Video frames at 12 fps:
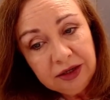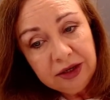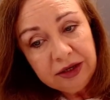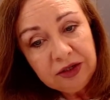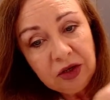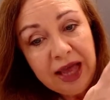
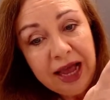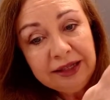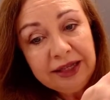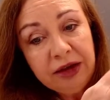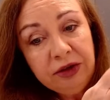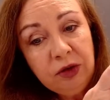So that's
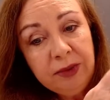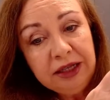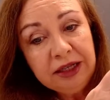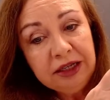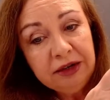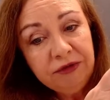how you make
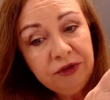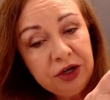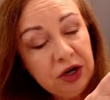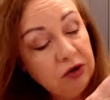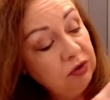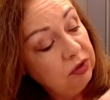the different
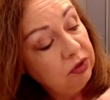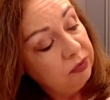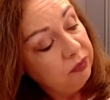notes.